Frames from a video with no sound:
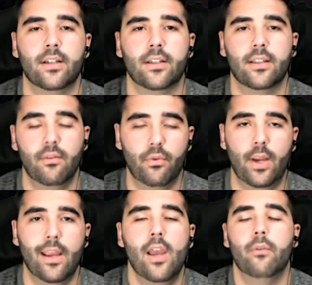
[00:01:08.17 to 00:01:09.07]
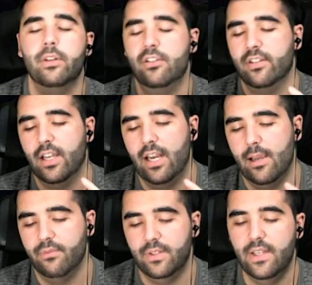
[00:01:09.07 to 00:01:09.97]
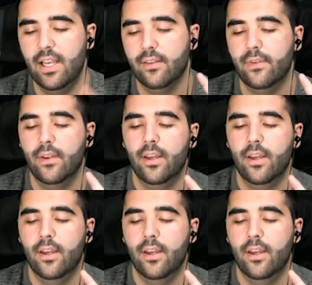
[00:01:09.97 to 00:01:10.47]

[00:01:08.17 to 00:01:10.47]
giveaway, which is gonna have a Tiet,